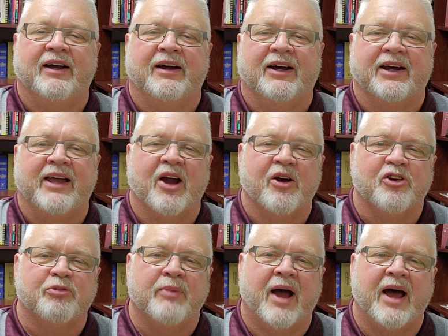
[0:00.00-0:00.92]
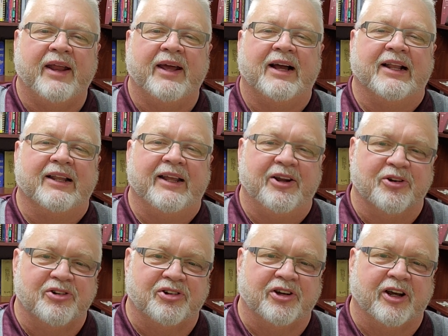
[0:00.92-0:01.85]
a charismatic
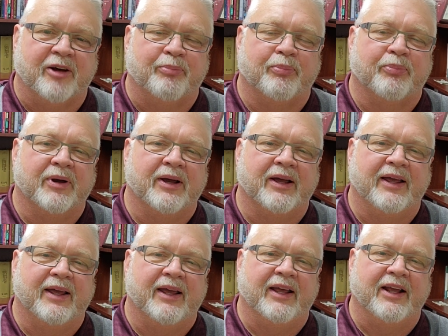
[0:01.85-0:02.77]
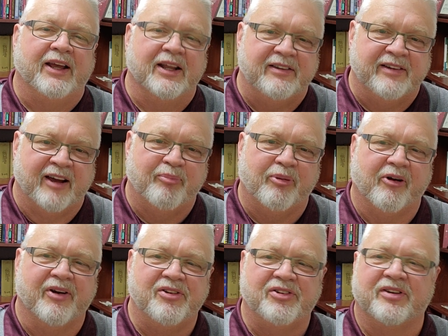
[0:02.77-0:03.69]
leadership in
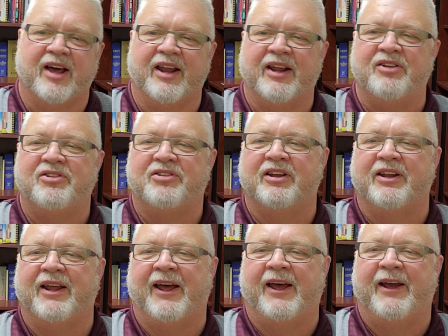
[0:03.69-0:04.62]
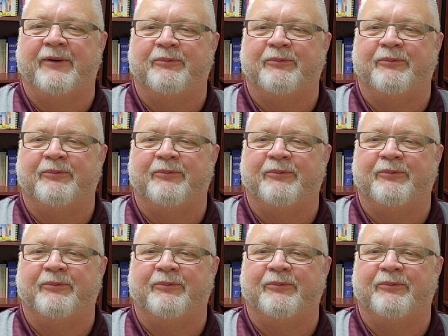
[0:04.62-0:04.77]
contemporary settings today?